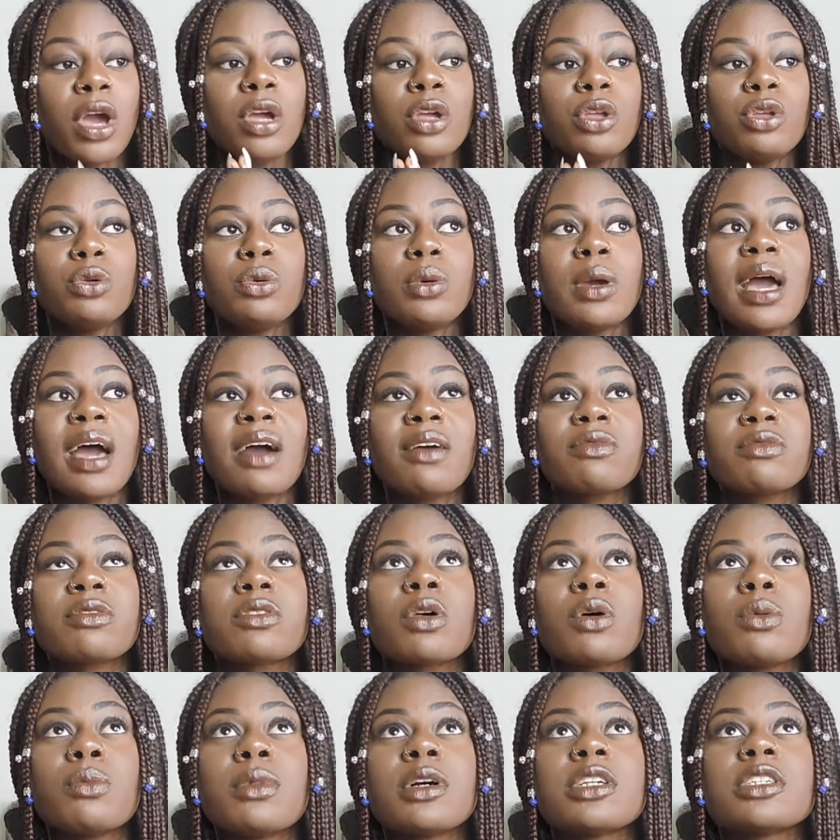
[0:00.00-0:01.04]
You have
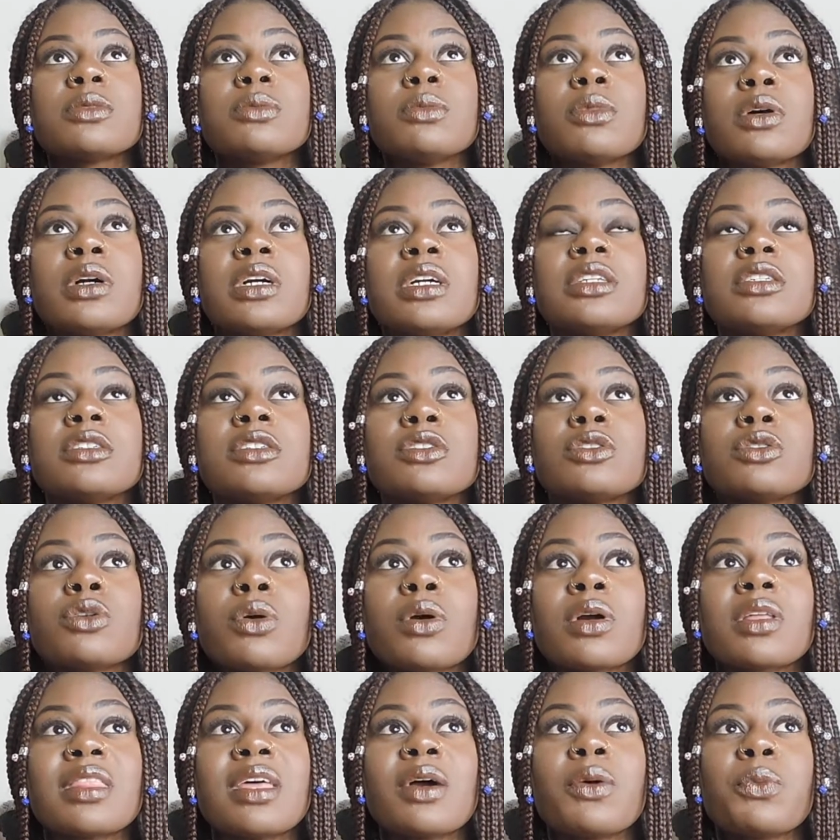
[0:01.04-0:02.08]
so much more in
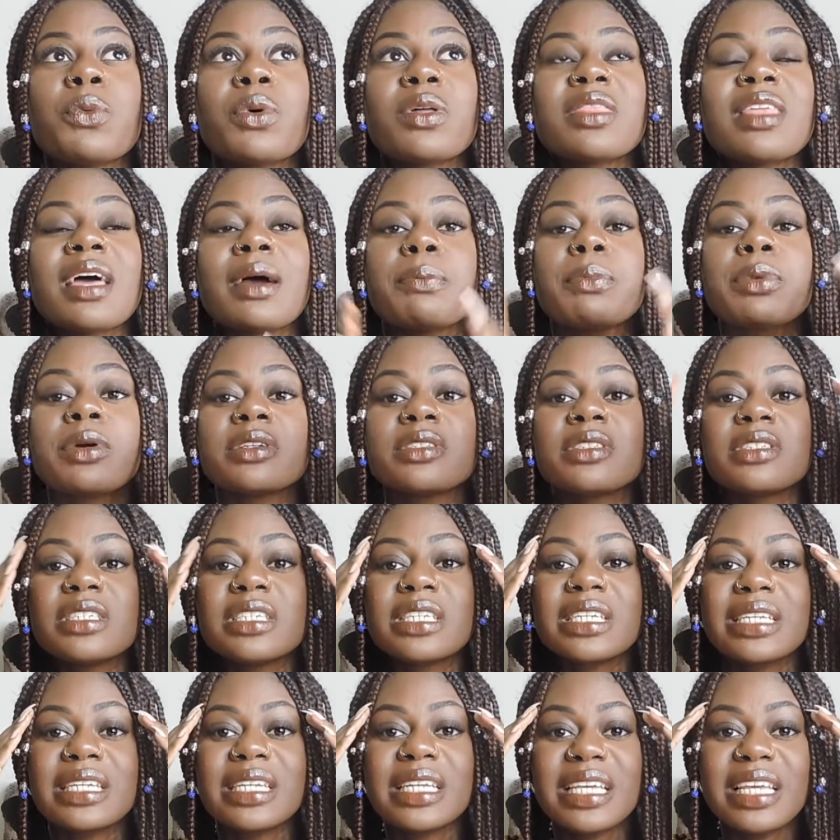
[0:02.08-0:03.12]
store than what that person
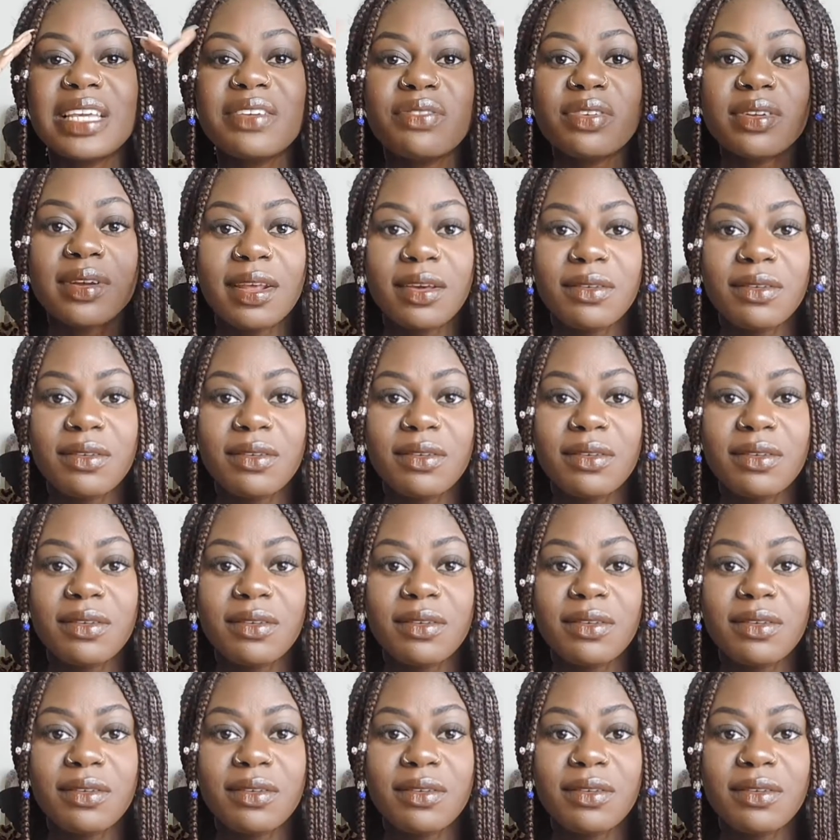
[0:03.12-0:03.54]
could have even